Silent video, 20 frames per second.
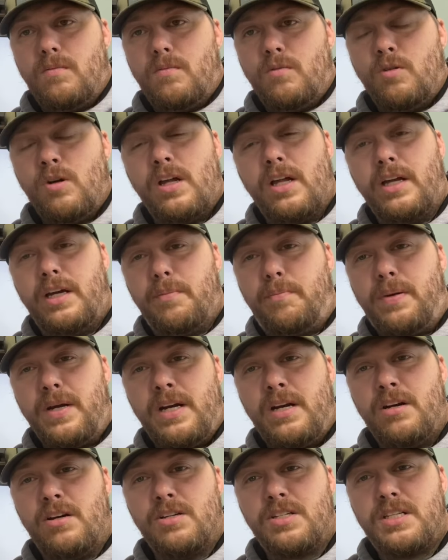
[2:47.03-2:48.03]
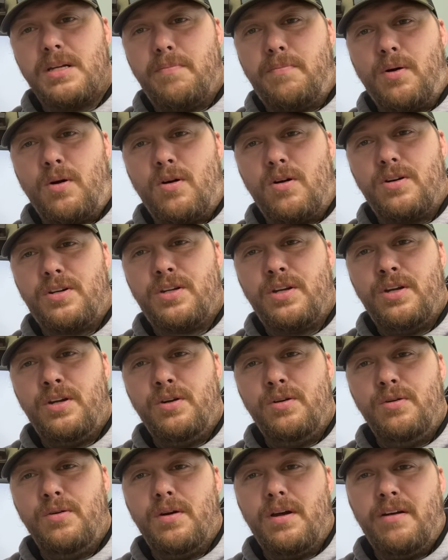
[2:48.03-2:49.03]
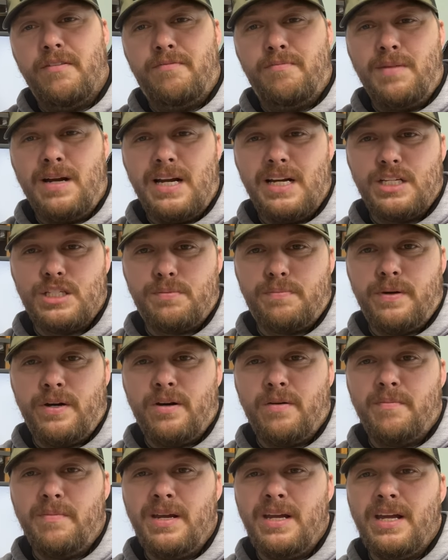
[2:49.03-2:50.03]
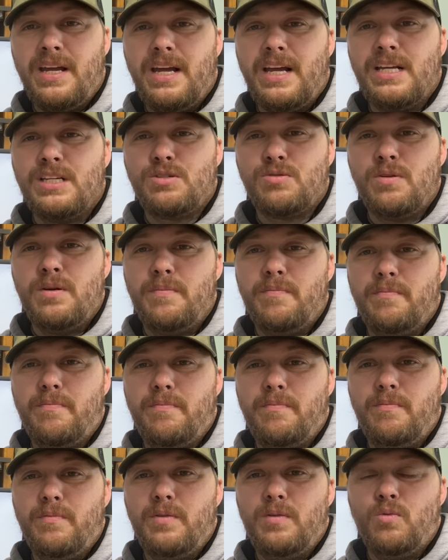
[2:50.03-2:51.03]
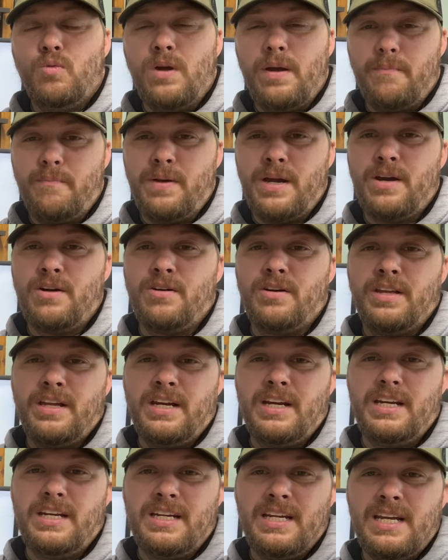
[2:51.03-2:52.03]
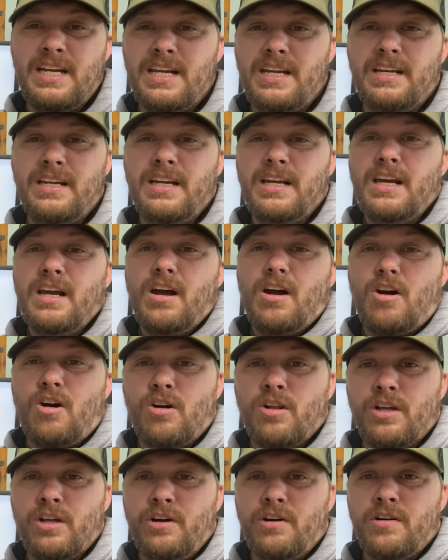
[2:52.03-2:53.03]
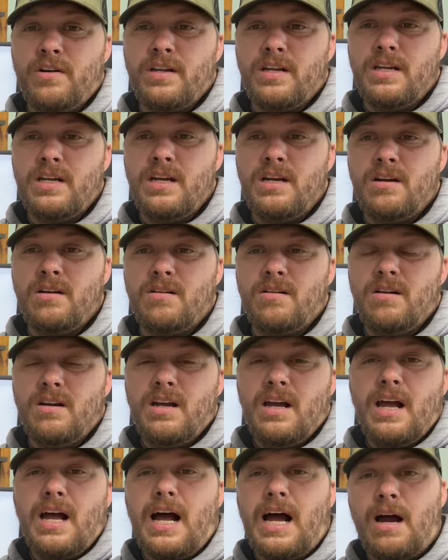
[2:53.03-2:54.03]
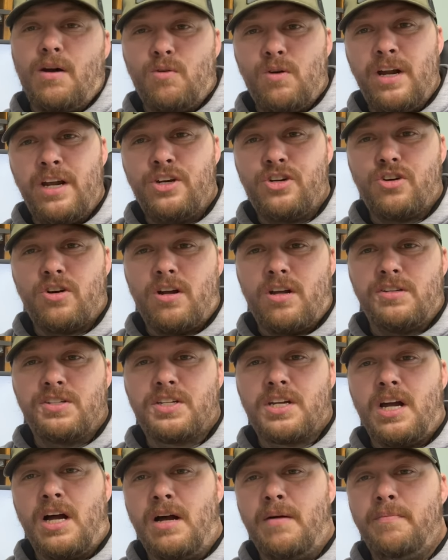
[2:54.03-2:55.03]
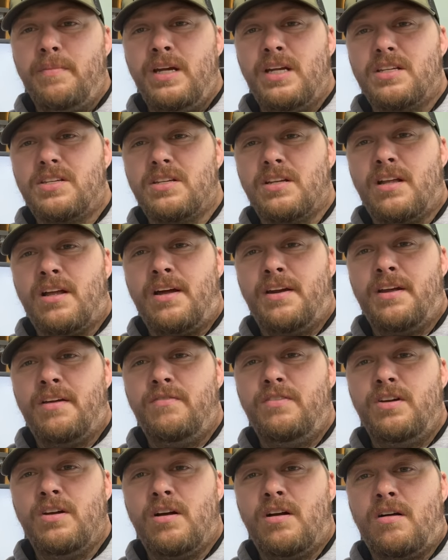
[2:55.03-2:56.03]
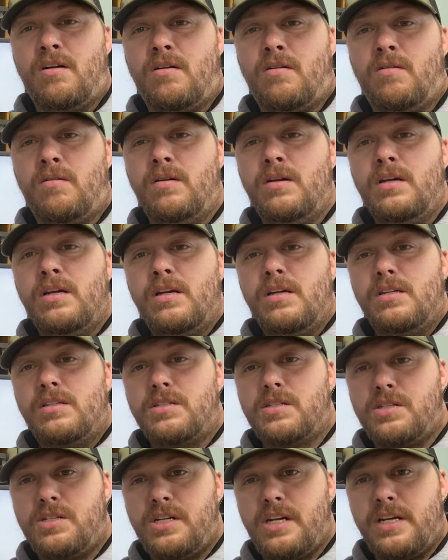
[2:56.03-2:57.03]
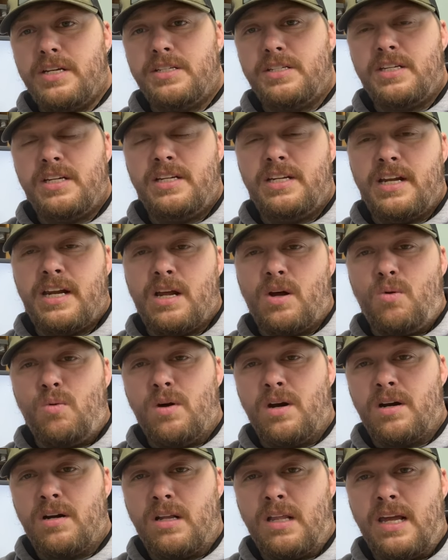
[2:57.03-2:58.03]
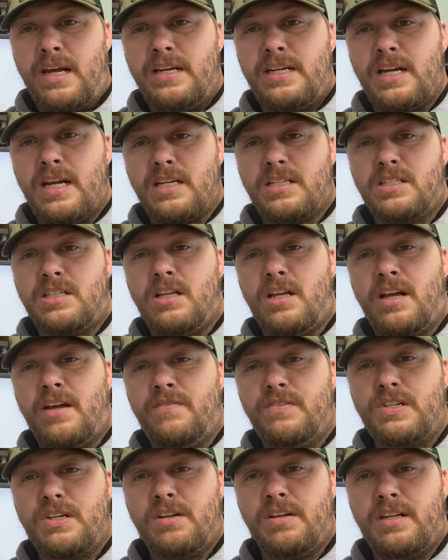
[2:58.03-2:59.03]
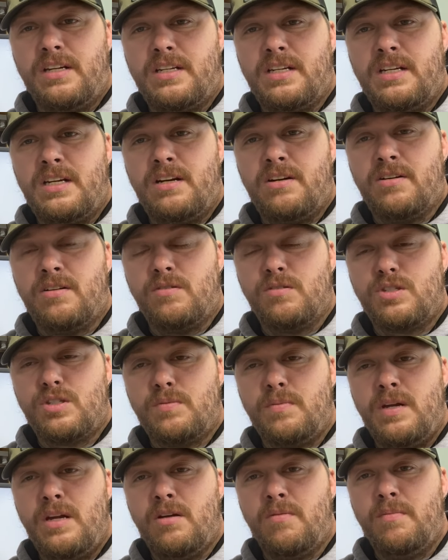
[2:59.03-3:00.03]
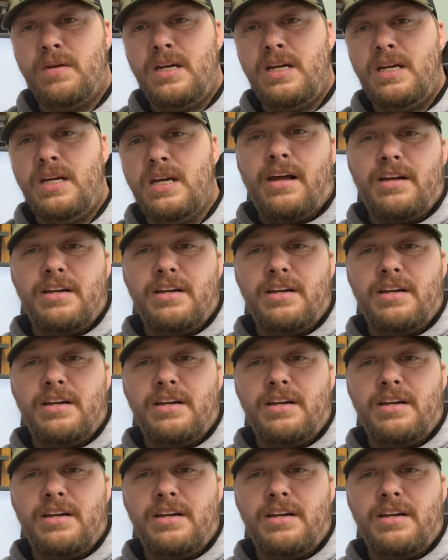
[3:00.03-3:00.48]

Well, it appears that part two of my experiment has went went better than it did earlier in the year. I read you all's comments. A lot of y'all suggested that I wear latex gloves so that the deer don't smell me.